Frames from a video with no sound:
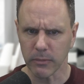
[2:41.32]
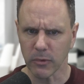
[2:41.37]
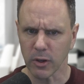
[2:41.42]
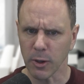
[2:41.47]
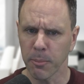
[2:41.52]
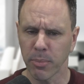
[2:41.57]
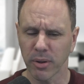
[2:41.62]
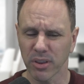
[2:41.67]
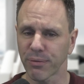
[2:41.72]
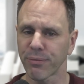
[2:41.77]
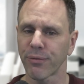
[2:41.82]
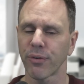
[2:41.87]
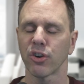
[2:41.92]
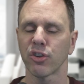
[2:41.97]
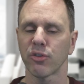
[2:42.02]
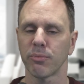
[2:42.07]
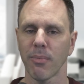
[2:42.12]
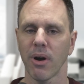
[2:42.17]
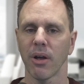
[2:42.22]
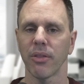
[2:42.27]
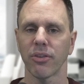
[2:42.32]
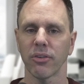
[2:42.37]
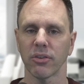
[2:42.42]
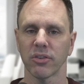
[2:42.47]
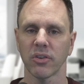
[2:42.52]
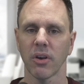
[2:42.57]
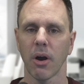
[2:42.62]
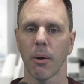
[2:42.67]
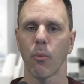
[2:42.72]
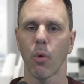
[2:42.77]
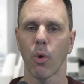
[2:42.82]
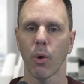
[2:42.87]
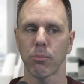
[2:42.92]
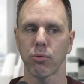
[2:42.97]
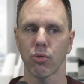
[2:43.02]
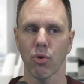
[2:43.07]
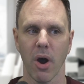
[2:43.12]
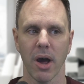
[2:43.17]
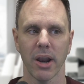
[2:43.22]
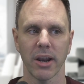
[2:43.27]
But the first month saw more
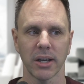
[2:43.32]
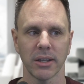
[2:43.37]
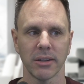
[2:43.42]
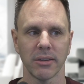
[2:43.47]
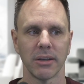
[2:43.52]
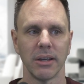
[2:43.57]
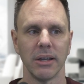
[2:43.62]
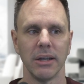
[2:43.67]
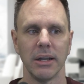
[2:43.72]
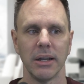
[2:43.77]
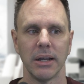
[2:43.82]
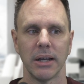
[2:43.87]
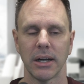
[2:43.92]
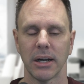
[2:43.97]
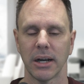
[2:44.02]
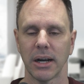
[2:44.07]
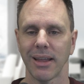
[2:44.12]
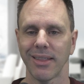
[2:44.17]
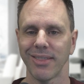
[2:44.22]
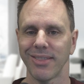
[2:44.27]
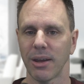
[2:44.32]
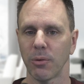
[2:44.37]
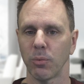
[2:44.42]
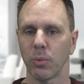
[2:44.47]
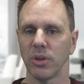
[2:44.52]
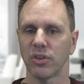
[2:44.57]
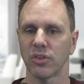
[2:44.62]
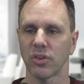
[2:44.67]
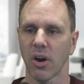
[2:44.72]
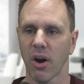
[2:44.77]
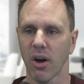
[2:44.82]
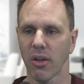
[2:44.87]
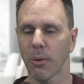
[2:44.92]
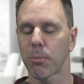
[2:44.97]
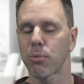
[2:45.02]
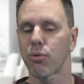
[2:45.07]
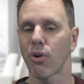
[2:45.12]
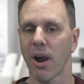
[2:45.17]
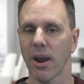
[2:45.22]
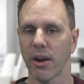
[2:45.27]
product than we saw the
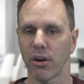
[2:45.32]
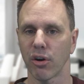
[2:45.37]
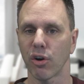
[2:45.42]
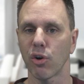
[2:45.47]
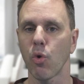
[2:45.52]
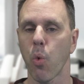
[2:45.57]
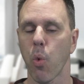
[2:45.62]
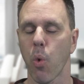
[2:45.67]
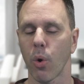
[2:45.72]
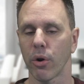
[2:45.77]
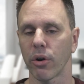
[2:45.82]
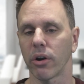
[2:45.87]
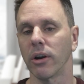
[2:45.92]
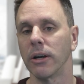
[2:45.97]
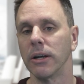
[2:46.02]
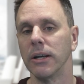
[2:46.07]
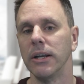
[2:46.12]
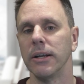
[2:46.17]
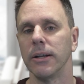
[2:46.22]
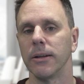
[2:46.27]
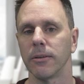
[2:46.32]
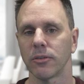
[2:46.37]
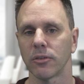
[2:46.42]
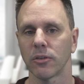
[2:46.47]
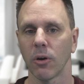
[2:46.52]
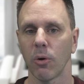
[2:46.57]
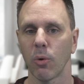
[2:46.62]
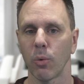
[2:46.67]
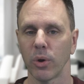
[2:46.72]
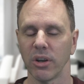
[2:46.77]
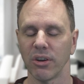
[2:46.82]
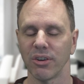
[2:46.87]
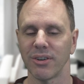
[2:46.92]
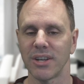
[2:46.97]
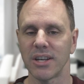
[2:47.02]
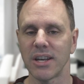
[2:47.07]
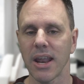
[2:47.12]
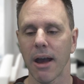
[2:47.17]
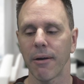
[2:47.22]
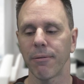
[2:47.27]
prior quarter. So we are
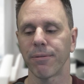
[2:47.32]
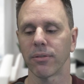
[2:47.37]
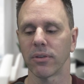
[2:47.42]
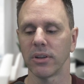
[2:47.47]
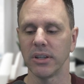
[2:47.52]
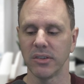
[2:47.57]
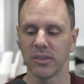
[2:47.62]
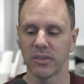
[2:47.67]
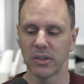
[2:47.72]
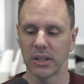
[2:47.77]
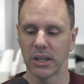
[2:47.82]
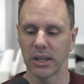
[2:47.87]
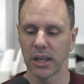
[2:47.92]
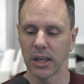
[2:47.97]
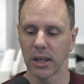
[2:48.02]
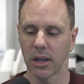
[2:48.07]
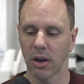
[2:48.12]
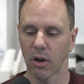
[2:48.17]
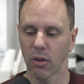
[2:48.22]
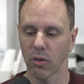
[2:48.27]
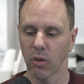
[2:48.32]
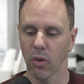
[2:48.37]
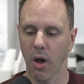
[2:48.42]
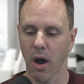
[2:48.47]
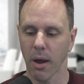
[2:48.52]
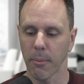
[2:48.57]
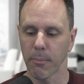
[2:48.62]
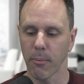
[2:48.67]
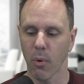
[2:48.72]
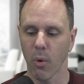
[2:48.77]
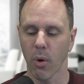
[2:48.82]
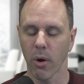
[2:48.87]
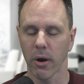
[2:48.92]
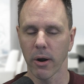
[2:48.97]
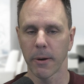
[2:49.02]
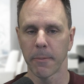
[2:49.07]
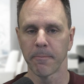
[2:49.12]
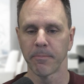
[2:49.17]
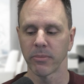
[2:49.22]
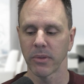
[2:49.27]
definitely seeing a lot
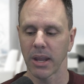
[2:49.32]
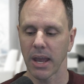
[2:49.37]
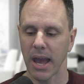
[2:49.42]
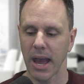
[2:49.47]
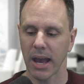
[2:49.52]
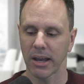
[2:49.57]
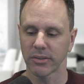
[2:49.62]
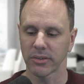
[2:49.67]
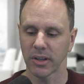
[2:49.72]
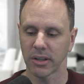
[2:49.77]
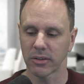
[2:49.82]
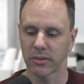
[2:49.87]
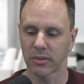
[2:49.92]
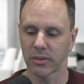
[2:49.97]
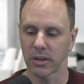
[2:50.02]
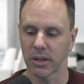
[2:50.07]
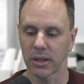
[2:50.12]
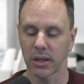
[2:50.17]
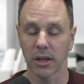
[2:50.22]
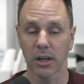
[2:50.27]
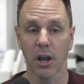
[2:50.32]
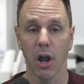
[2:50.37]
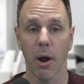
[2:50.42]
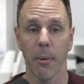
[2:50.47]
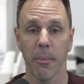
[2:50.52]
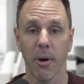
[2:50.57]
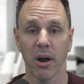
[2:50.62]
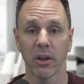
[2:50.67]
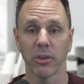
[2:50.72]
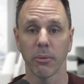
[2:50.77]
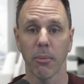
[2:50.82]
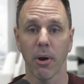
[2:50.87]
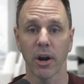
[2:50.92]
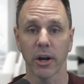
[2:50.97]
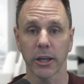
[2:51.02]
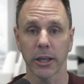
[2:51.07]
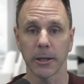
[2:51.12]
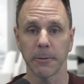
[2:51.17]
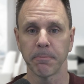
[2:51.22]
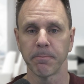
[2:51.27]
more assets come on the market.